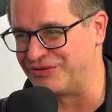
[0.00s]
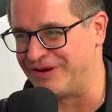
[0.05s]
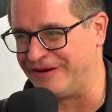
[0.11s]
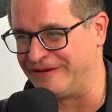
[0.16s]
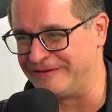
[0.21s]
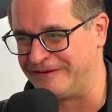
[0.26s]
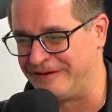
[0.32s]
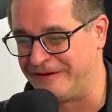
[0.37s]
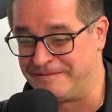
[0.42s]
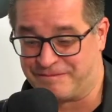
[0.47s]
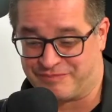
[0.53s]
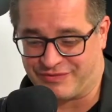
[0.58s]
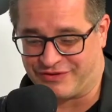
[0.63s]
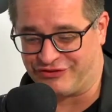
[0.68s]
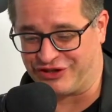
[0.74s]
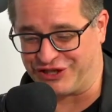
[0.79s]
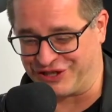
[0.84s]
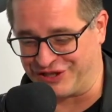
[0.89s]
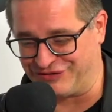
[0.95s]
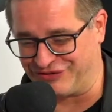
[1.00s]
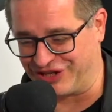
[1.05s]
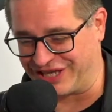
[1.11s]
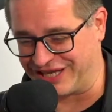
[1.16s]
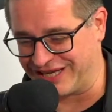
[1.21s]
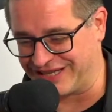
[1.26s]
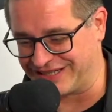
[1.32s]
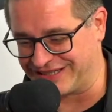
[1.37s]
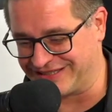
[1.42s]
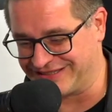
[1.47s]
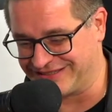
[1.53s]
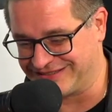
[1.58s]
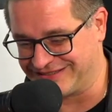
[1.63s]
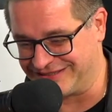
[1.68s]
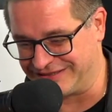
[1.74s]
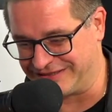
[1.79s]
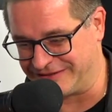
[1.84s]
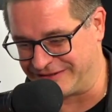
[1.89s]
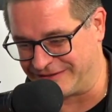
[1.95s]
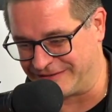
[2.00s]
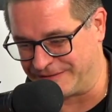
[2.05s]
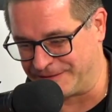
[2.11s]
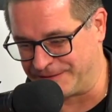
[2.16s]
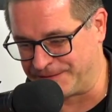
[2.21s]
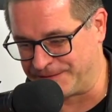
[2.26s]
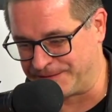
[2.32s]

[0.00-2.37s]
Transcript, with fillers: if it'll be around, if you can even get it. Yeah.